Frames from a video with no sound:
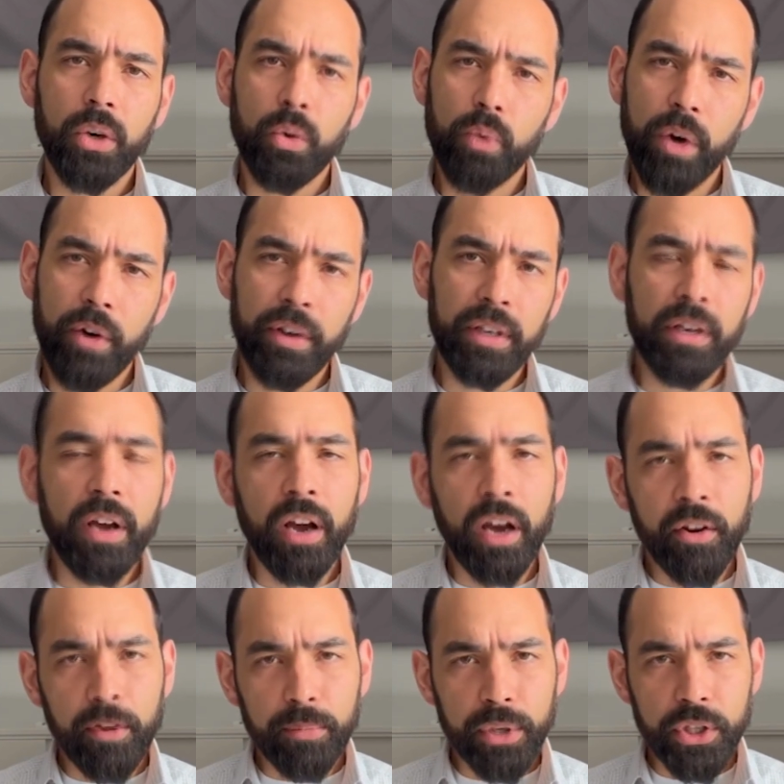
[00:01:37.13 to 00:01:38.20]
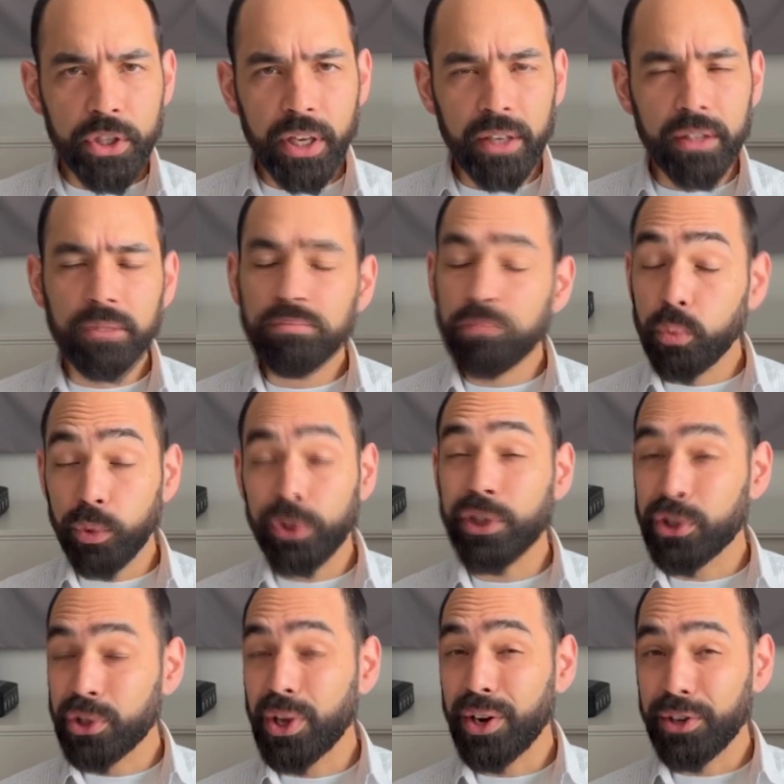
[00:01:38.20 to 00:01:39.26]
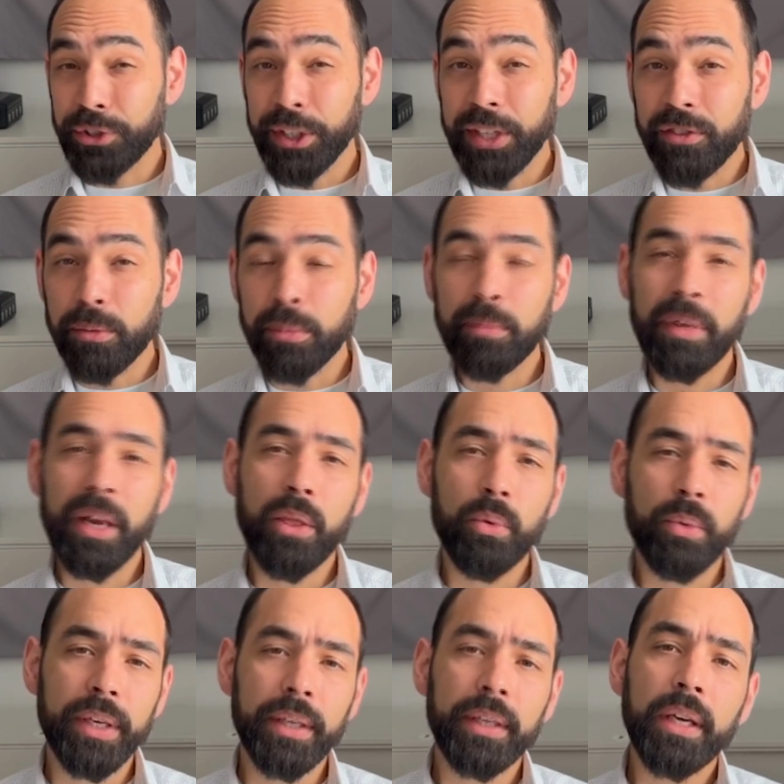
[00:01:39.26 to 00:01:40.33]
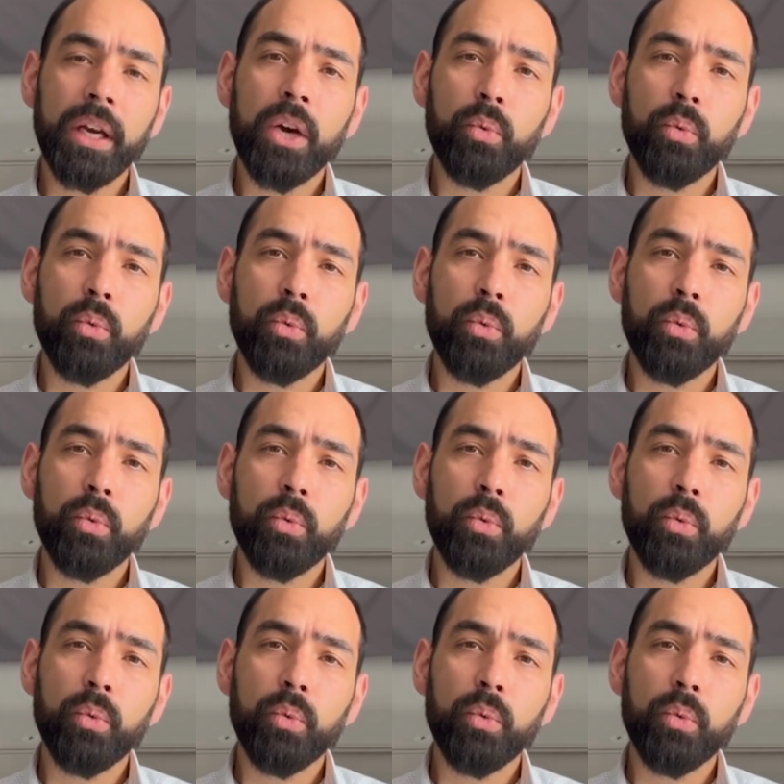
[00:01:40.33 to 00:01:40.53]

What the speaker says: Wherein 100%, which is non-achievable by the way,